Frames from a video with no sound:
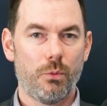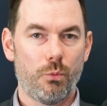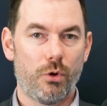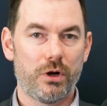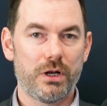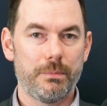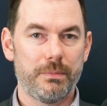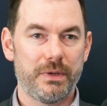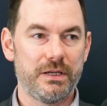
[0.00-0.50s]

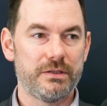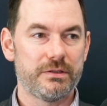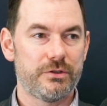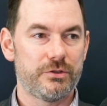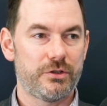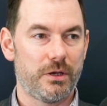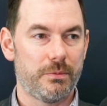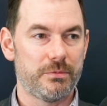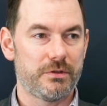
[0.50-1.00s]
what it means
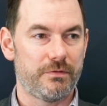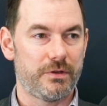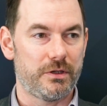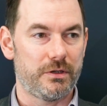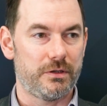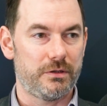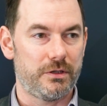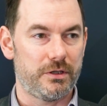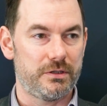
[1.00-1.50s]
in terms of
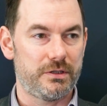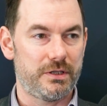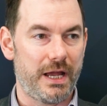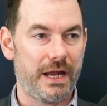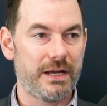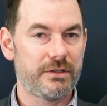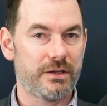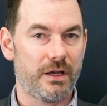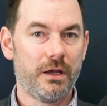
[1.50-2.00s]
the
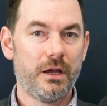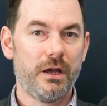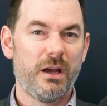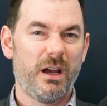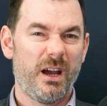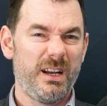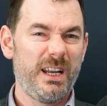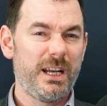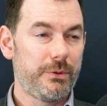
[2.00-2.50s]
data,
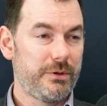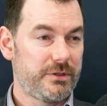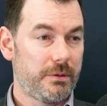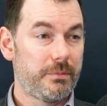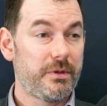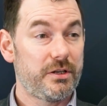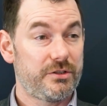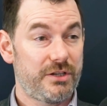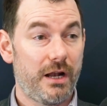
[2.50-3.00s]
and equally
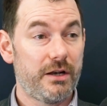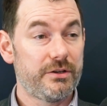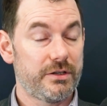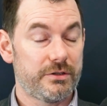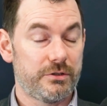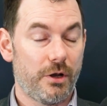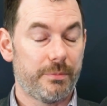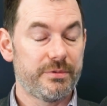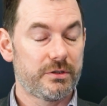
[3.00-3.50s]
some of the
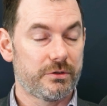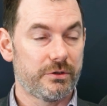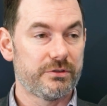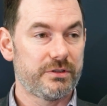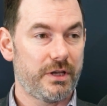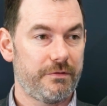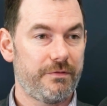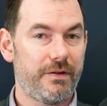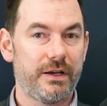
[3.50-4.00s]
challenges and
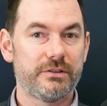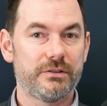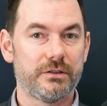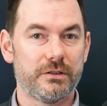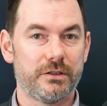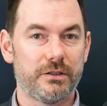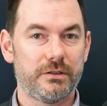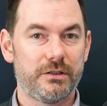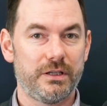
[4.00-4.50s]
obstacles they face
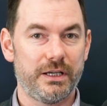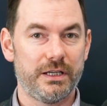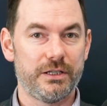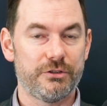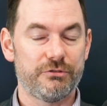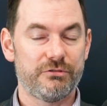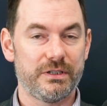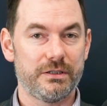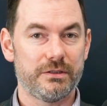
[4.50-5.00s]
in the
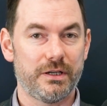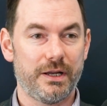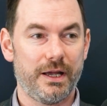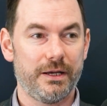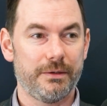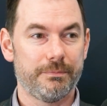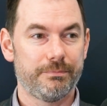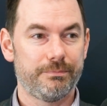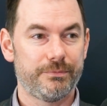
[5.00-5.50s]
industry
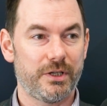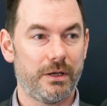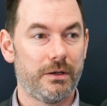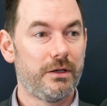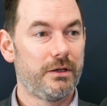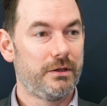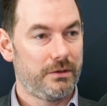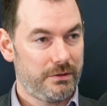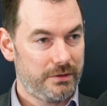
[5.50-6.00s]
today. So
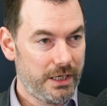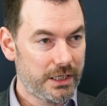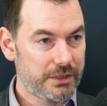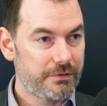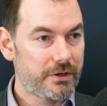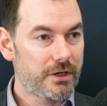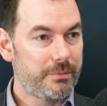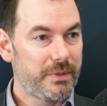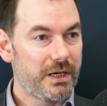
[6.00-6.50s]

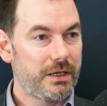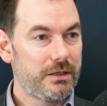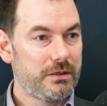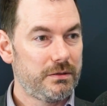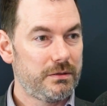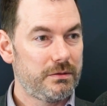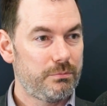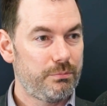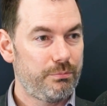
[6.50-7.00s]
thanks for coming
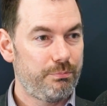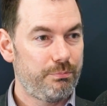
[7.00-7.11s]
in,